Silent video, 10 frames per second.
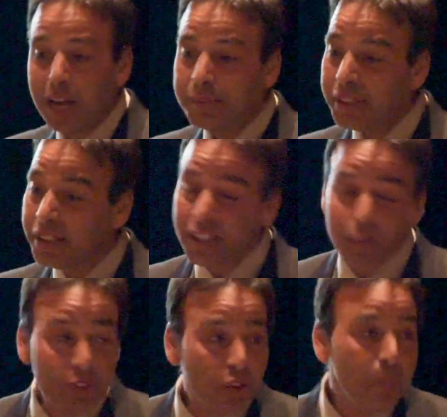I'm
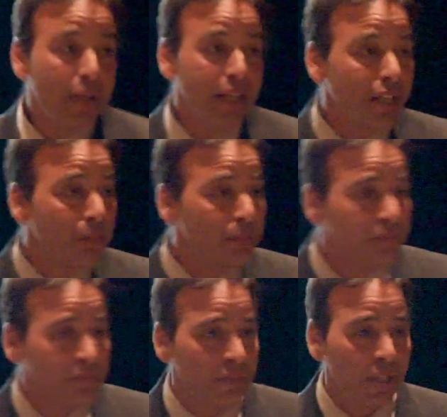dealing with a breakup.
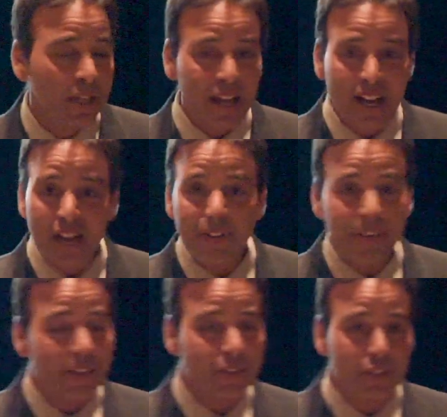How
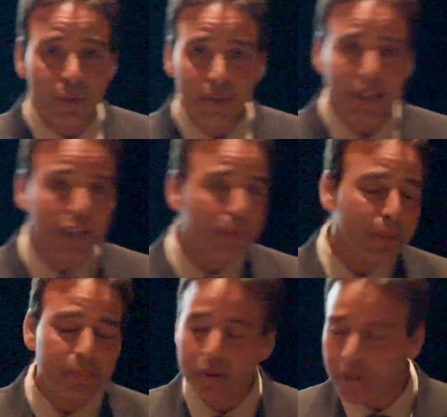this is showing
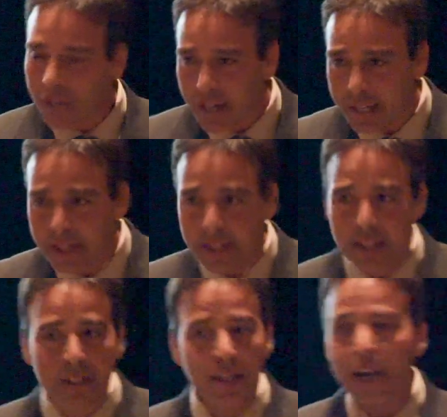up, I'm
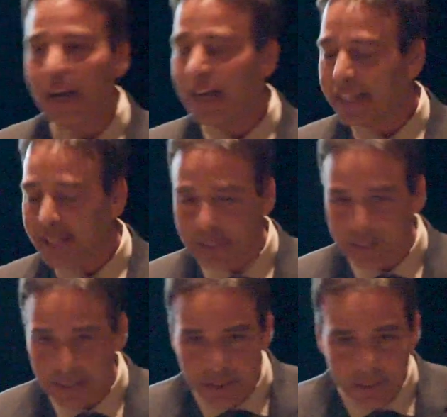crying, I
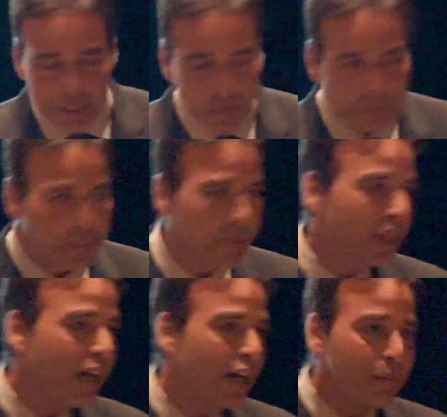can't sleep,
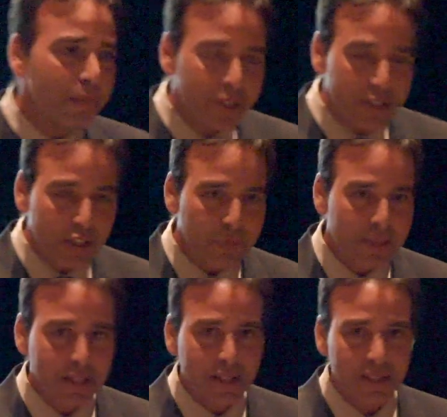I'm really
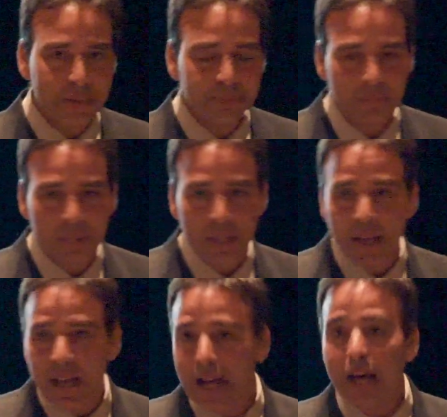upset.
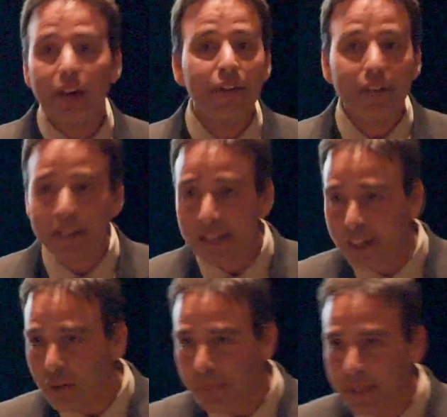How you can
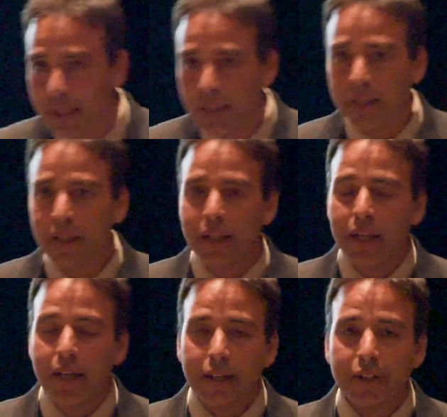help me
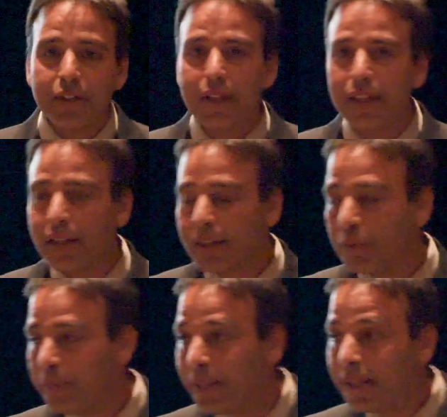is just
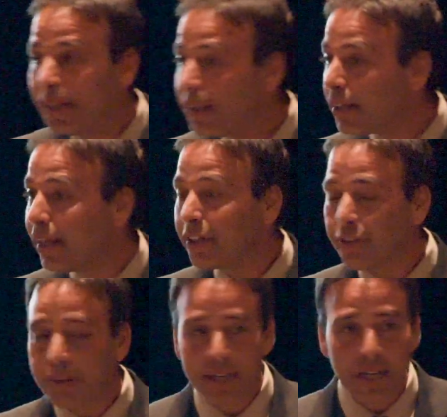being a little
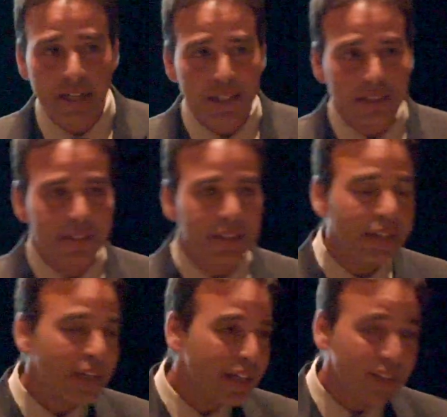extra kind,
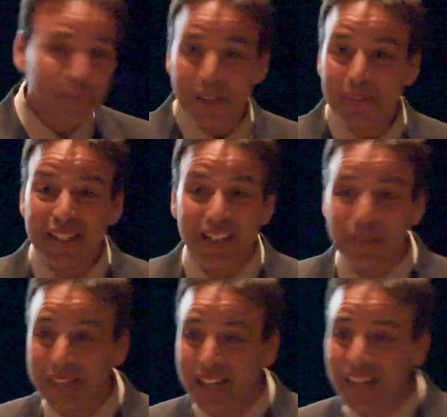is maybe
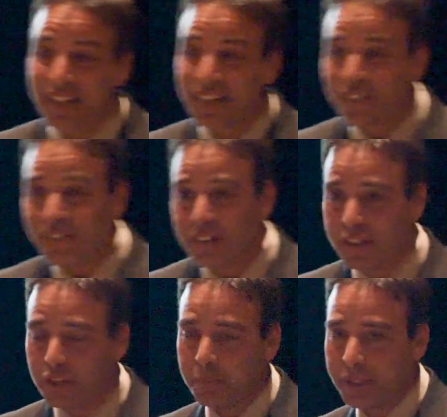get me out of here for a
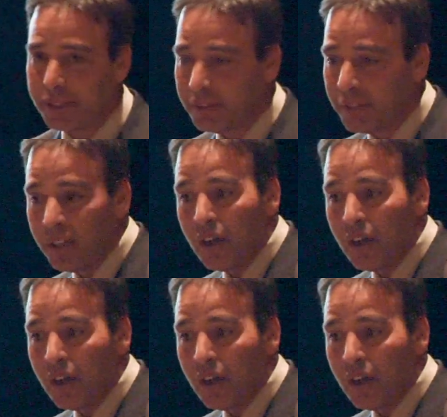little bit,